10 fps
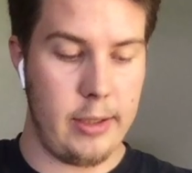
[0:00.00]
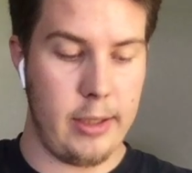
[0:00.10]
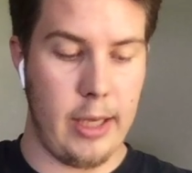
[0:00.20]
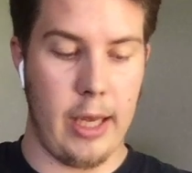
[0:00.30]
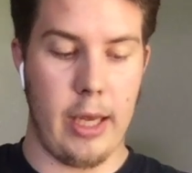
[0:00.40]

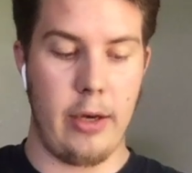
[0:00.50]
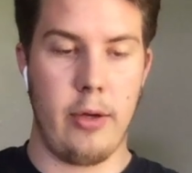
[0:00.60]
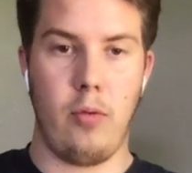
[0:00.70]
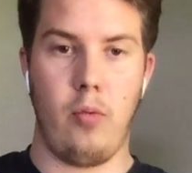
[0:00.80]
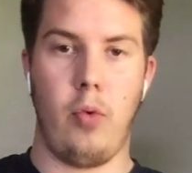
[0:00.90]
and
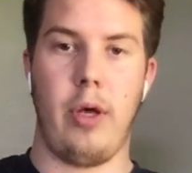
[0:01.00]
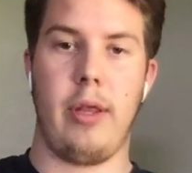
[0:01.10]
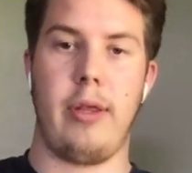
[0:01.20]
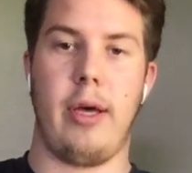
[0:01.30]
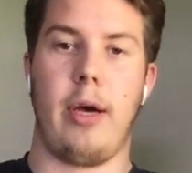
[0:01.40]

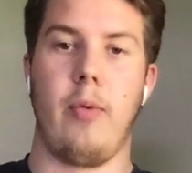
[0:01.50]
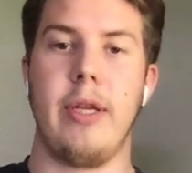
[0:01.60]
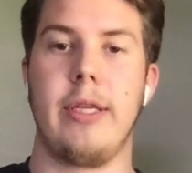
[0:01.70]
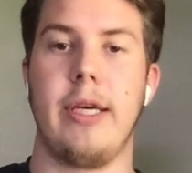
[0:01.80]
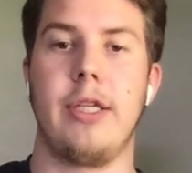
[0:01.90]
with written
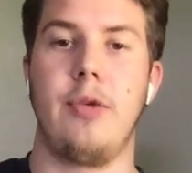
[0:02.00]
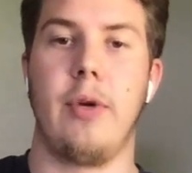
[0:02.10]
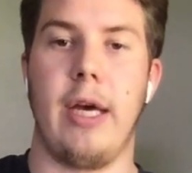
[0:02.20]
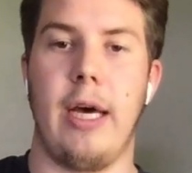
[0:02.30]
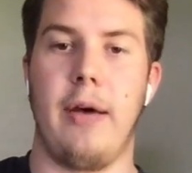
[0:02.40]
tests, you want to
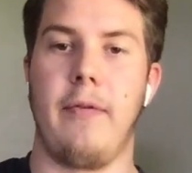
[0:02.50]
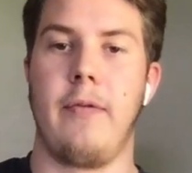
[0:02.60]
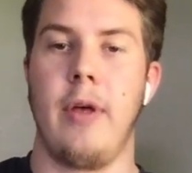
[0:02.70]
have